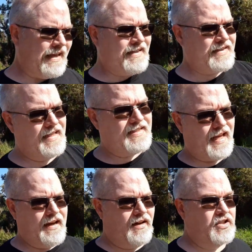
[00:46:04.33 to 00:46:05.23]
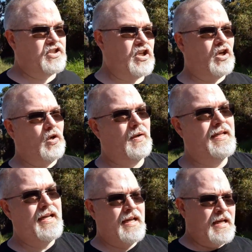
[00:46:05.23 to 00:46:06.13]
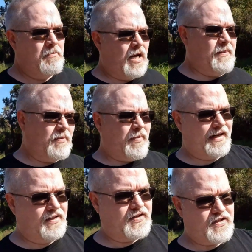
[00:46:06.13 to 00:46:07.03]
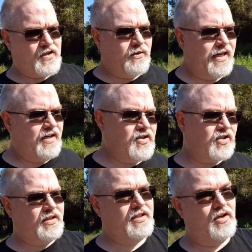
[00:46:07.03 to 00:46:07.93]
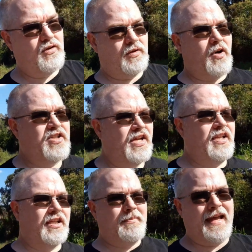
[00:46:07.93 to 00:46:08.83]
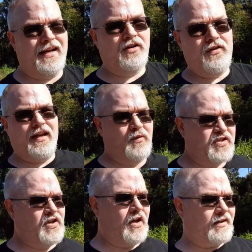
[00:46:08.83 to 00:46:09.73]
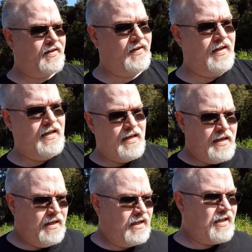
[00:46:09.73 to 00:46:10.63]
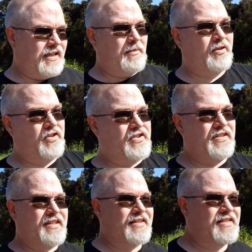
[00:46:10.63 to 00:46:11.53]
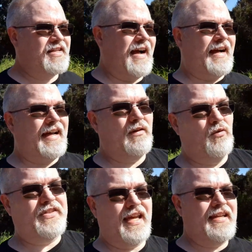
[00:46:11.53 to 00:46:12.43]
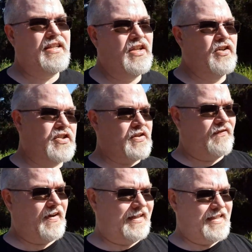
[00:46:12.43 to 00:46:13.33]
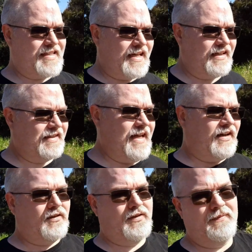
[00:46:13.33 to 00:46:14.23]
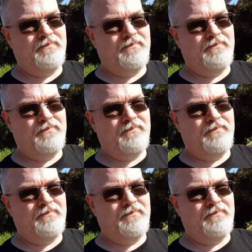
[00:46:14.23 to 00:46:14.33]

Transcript: as they say on the show, bomb them back to the Stone Age, and you know the particulate matter that was knocked kilometers into the sky will take years to finally settle down